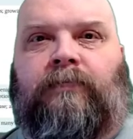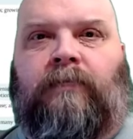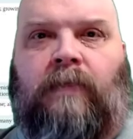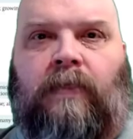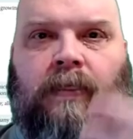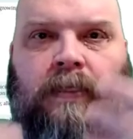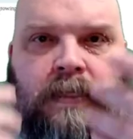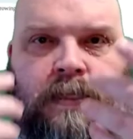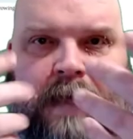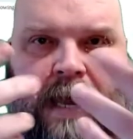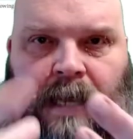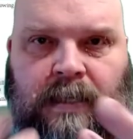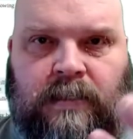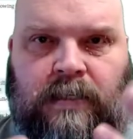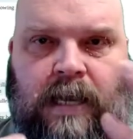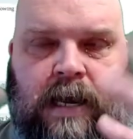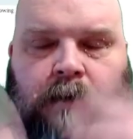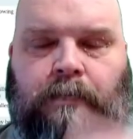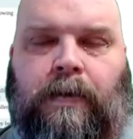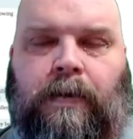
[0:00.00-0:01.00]
That's
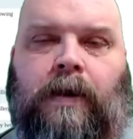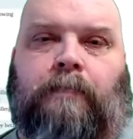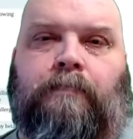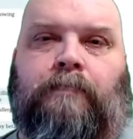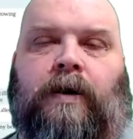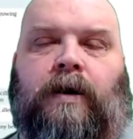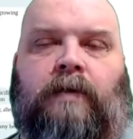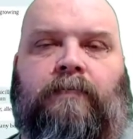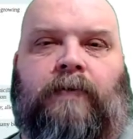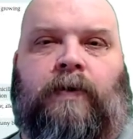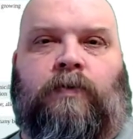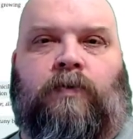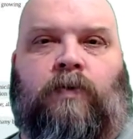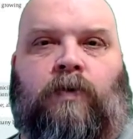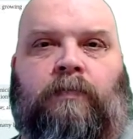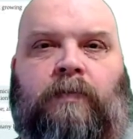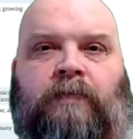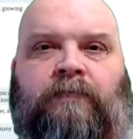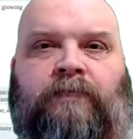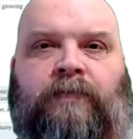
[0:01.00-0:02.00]
now become part of our
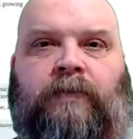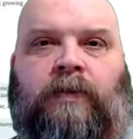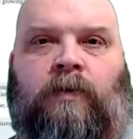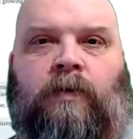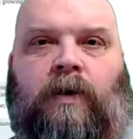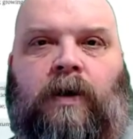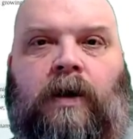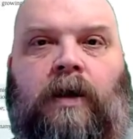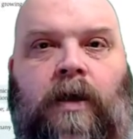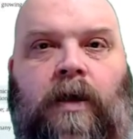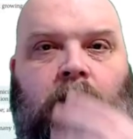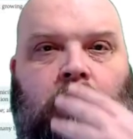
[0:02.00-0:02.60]
normal flora.